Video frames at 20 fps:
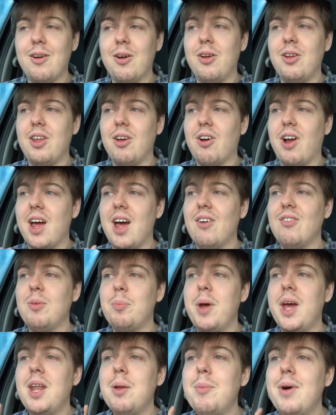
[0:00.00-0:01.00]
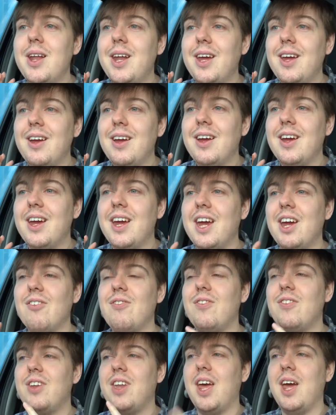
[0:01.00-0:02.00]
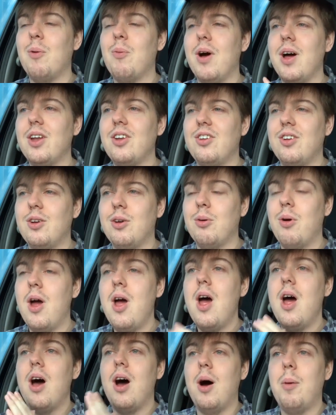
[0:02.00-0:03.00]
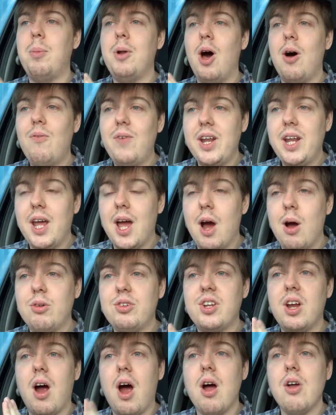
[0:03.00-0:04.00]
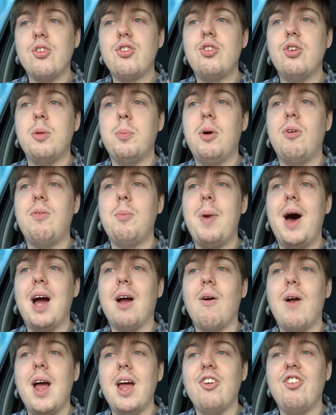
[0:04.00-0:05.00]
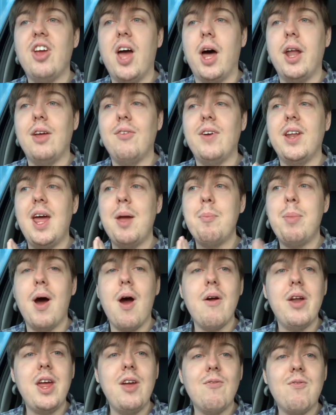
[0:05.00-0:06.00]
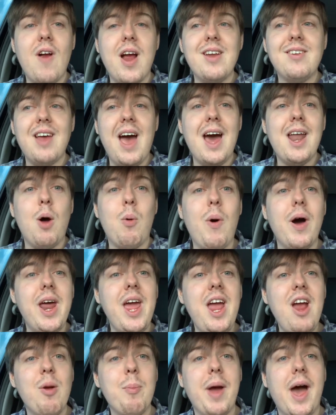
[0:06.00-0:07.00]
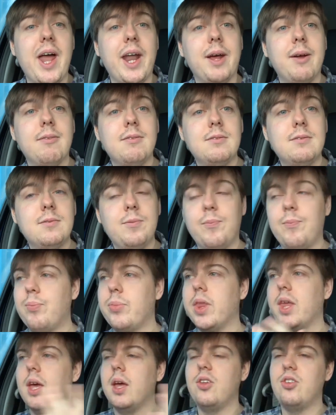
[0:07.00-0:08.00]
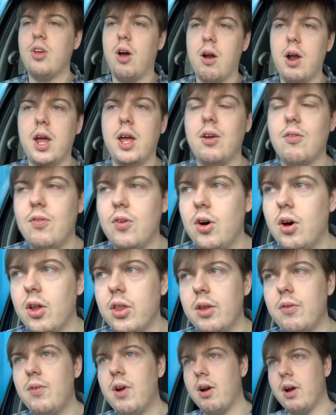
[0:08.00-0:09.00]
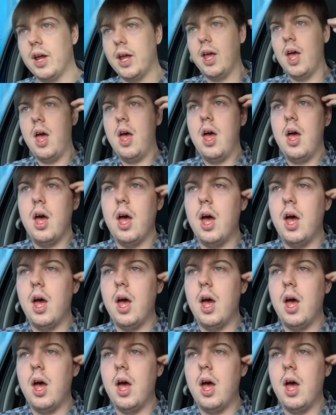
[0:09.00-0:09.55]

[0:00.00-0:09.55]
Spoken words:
They're going to have to pay the money if they want to upload videos that aren't suitable for my grandchild. If it ain't Barney and Friends, I don't want to hear about it. Sorry for the very